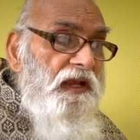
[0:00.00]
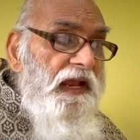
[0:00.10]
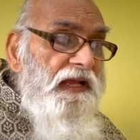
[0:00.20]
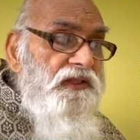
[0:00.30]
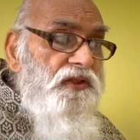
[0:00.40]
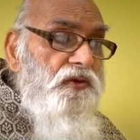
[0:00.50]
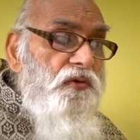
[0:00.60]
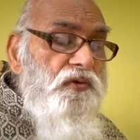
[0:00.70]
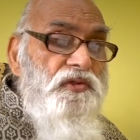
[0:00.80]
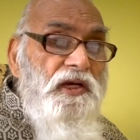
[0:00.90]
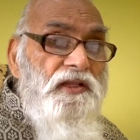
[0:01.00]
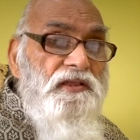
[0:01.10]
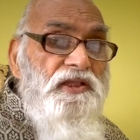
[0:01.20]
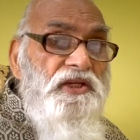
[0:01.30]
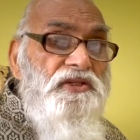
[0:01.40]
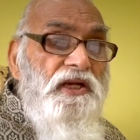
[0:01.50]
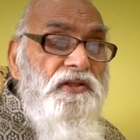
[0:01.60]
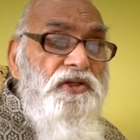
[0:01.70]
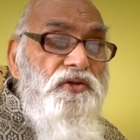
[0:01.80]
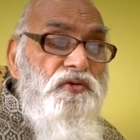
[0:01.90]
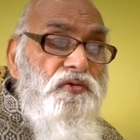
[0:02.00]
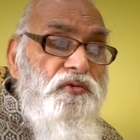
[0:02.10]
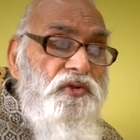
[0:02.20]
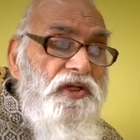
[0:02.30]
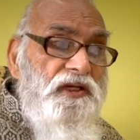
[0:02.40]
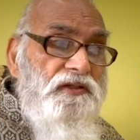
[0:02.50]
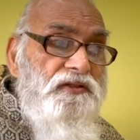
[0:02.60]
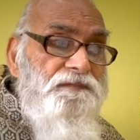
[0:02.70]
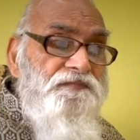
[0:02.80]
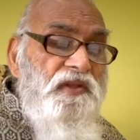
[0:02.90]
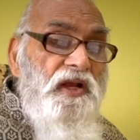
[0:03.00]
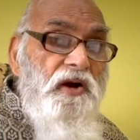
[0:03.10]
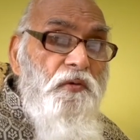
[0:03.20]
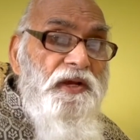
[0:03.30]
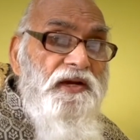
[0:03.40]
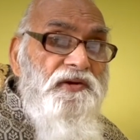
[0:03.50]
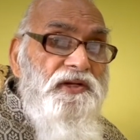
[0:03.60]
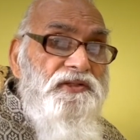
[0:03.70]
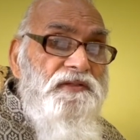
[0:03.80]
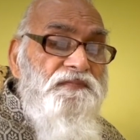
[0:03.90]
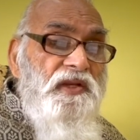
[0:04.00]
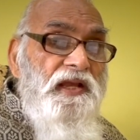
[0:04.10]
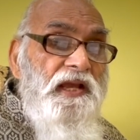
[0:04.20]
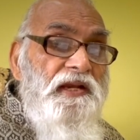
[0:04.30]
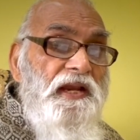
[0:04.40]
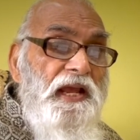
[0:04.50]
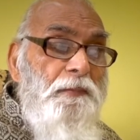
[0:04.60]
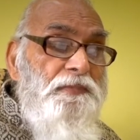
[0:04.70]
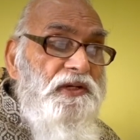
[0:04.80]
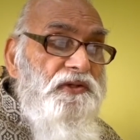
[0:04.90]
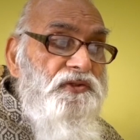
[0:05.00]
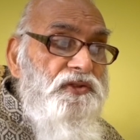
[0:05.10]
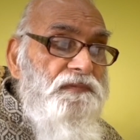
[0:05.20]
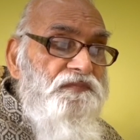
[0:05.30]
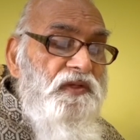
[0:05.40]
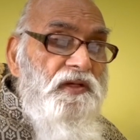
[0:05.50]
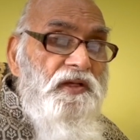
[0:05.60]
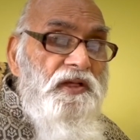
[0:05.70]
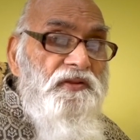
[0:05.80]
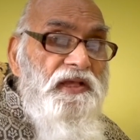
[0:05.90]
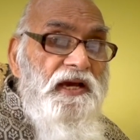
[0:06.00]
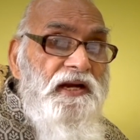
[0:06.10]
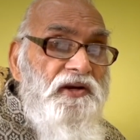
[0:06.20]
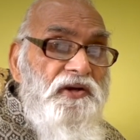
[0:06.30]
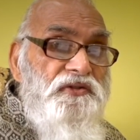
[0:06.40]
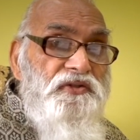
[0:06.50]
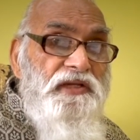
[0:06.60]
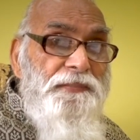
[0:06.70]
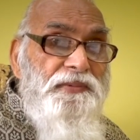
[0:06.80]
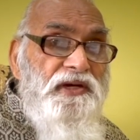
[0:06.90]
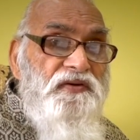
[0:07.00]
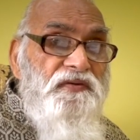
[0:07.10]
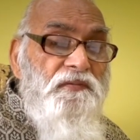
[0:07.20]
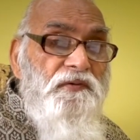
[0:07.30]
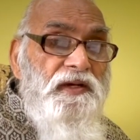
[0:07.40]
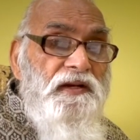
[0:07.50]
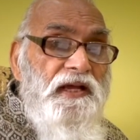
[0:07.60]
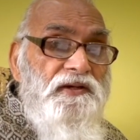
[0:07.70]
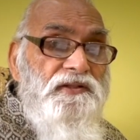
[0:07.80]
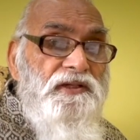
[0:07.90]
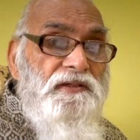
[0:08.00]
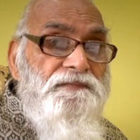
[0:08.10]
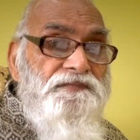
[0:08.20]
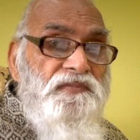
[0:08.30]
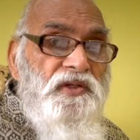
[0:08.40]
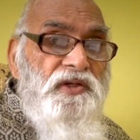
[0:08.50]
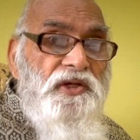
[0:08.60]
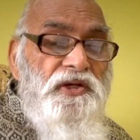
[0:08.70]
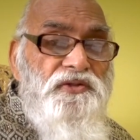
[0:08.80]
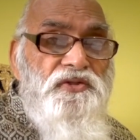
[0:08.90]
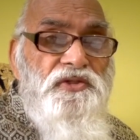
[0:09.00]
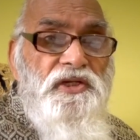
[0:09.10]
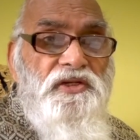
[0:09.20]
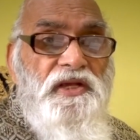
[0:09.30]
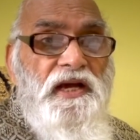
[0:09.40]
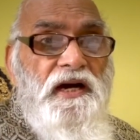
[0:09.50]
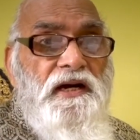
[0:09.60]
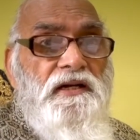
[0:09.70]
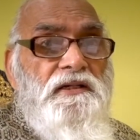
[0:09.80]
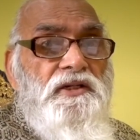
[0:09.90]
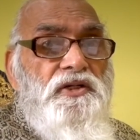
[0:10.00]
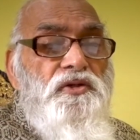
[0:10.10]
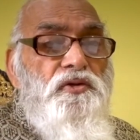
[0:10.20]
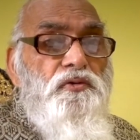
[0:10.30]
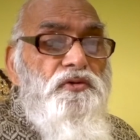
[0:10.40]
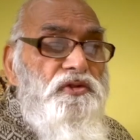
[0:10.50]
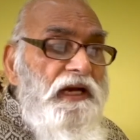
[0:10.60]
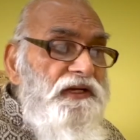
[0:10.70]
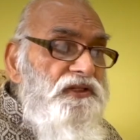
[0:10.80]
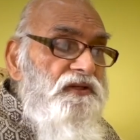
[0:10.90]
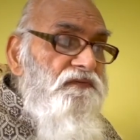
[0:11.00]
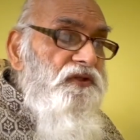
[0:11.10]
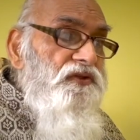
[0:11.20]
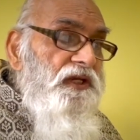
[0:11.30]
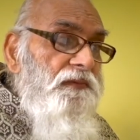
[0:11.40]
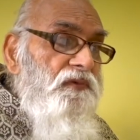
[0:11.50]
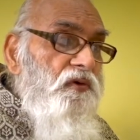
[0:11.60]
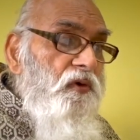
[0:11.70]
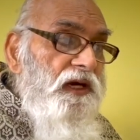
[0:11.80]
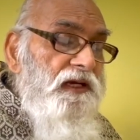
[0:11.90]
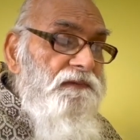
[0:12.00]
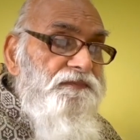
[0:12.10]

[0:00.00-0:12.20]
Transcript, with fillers: And those are these are the two things awareness and happiness. They are not separate from one another. Instead, they are two sides of the same coin.